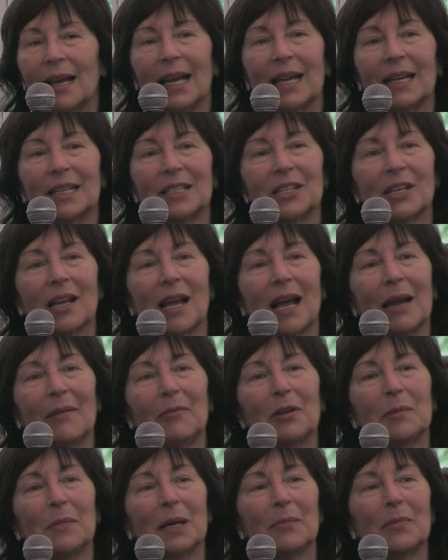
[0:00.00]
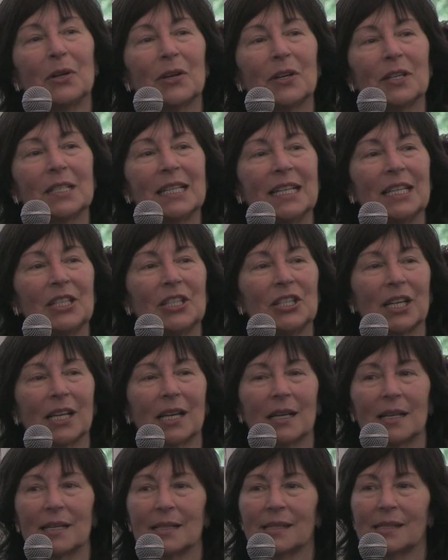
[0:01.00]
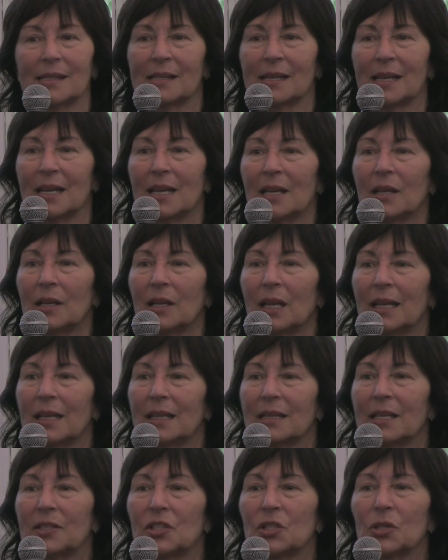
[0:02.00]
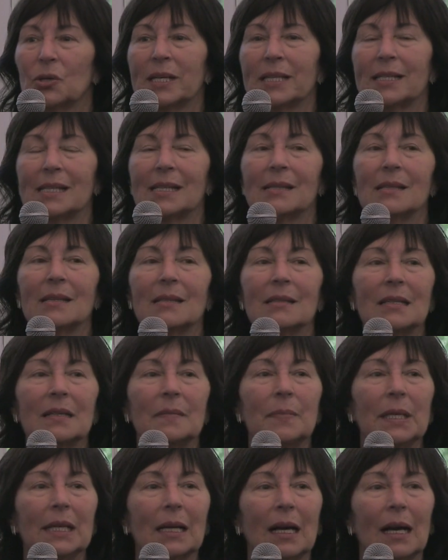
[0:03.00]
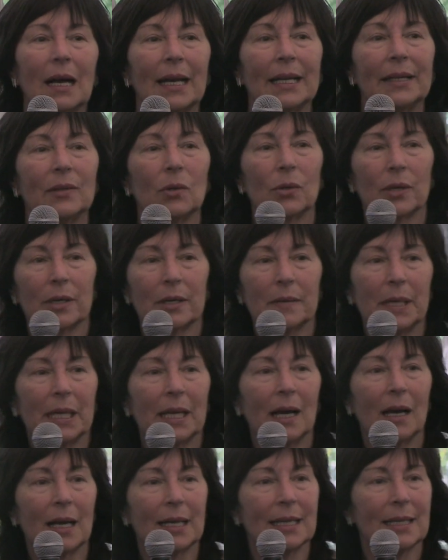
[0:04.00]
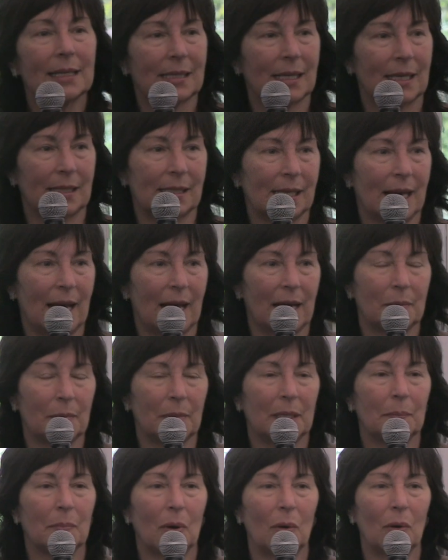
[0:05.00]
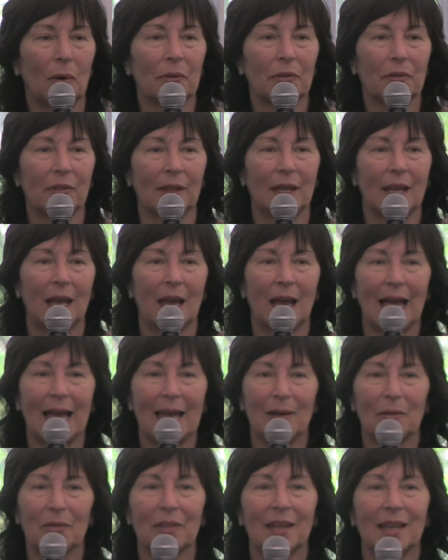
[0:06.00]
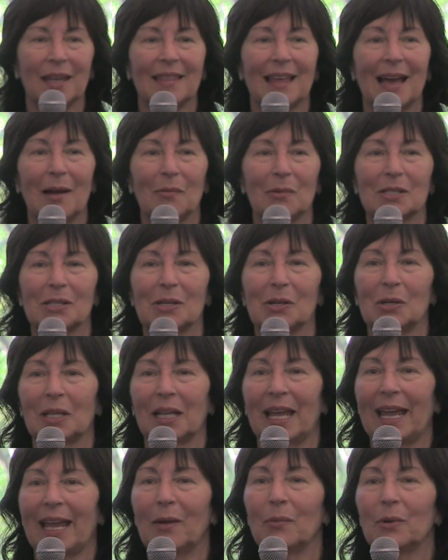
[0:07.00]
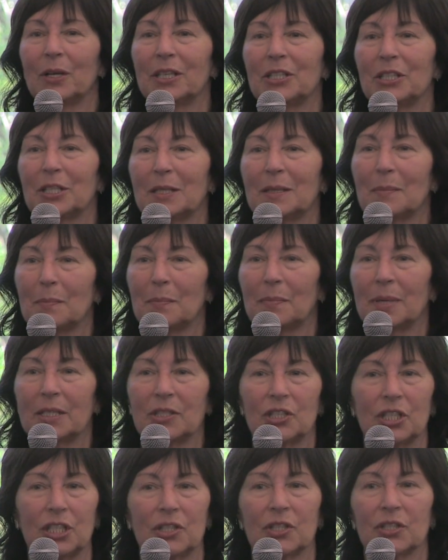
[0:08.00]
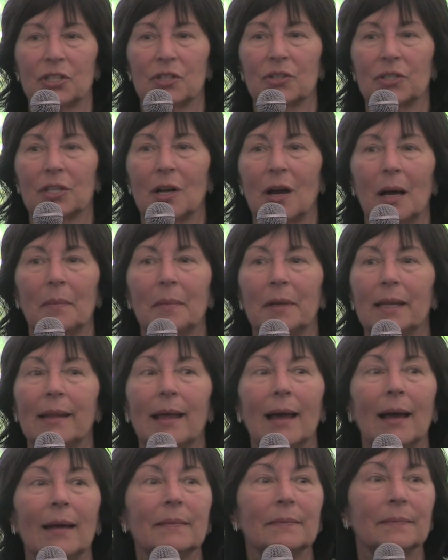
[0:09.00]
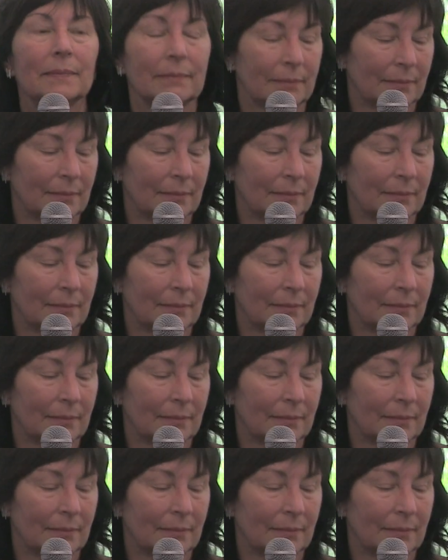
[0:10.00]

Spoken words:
And I remember her teaching us the choice isn't to be kind or to be honest, it's how to be both. I don't think that was her language, but she sure taught me that.